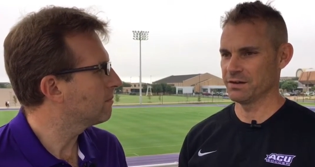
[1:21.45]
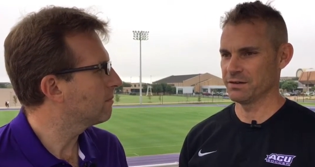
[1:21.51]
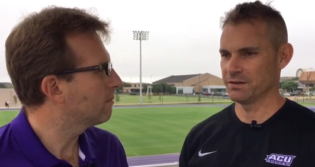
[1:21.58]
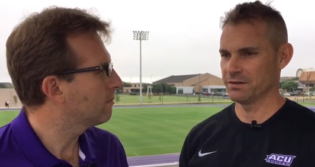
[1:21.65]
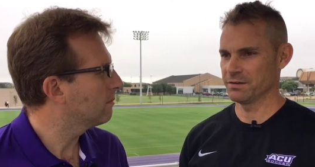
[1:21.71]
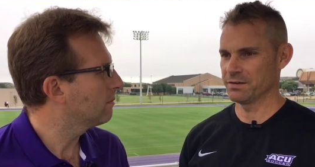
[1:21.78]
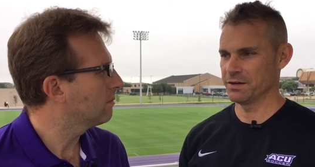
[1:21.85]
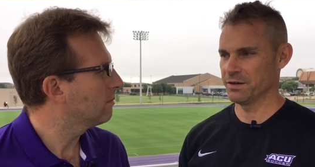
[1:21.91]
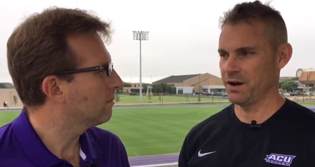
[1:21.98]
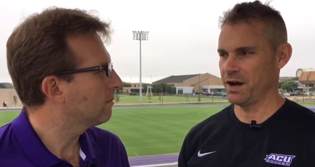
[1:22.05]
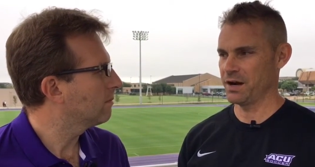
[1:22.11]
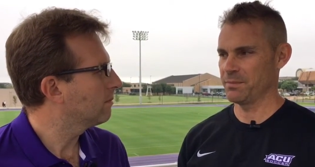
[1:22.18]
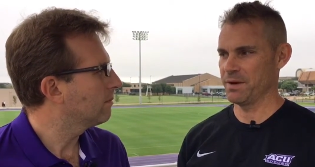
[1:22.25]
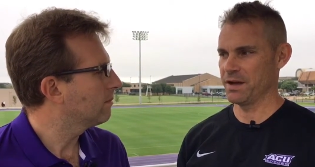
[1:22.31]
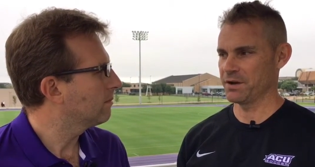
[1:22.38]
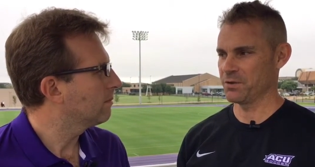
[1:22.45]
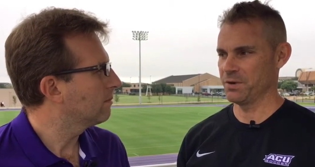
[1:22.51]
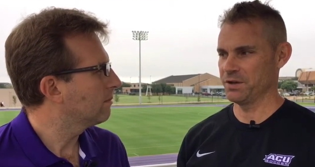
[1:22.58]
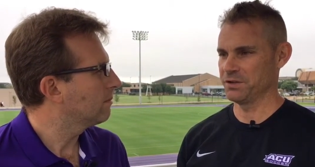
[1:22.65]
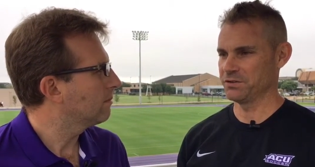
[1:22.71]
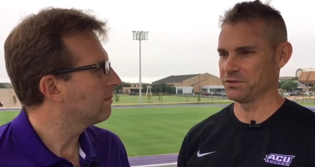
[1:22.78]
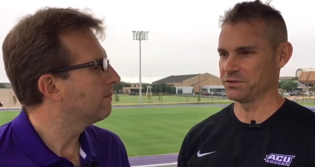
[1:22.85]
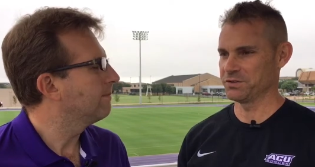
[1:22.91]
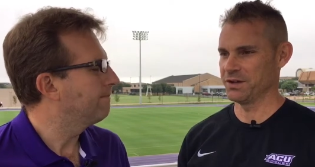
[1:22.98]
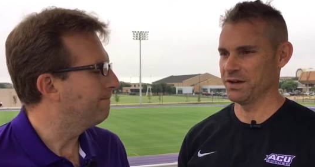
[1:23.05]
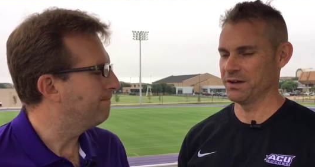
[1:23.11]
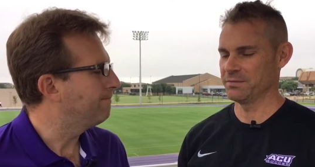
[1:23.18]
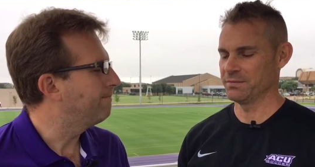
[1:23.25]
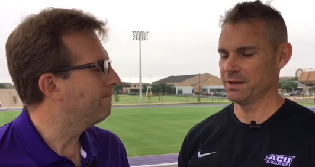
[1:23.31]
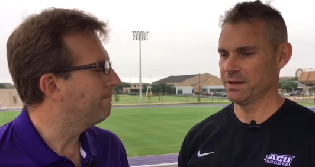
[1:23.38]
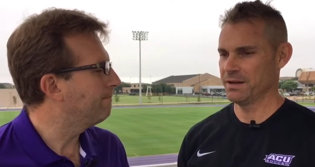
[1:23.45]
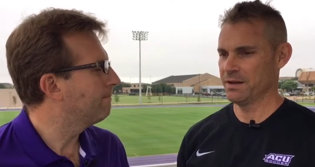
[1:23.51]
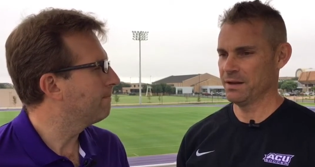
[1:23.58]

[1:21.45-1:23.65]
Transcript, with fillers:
Speaker 1: are you know automatic wins. There's none. Mm -hmm.